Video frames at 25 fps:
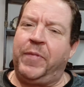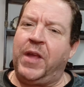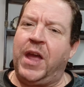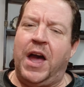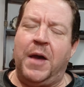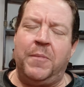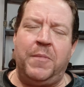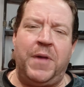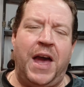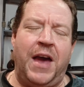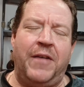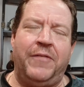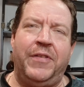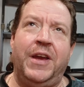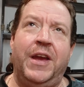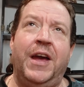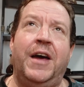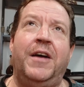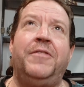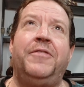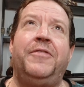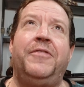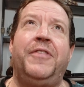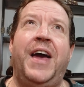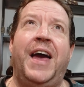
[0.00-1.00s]
I'm having
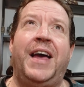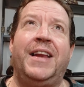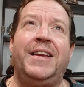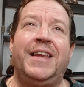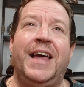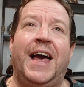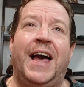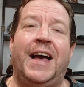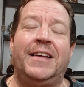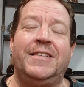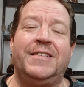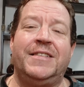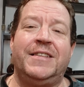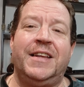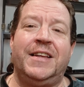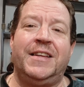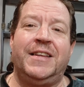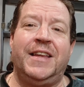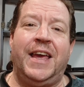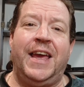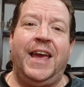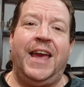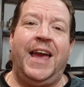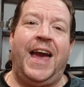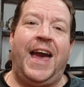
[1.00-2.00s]
a fantastic
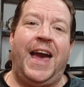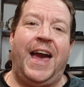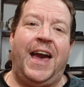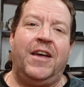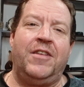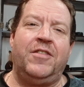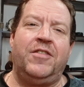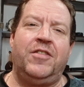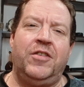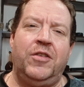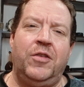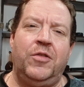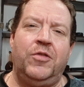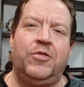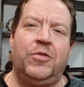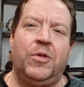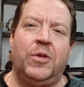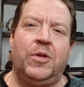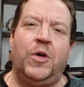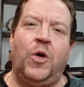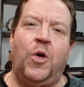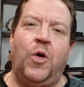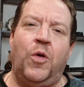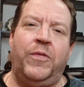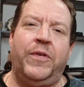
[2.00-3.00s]
day as
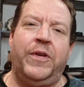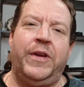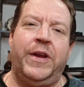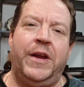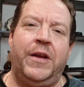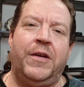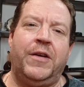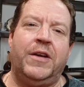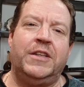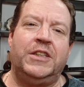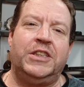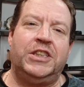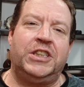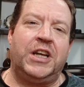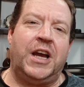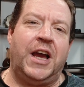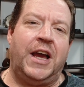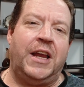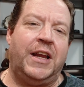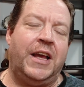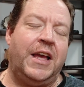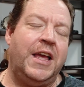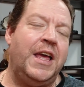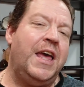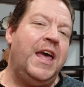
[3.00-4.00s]
usual over here in
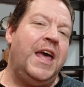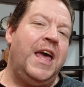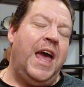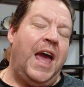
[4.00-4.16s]
China.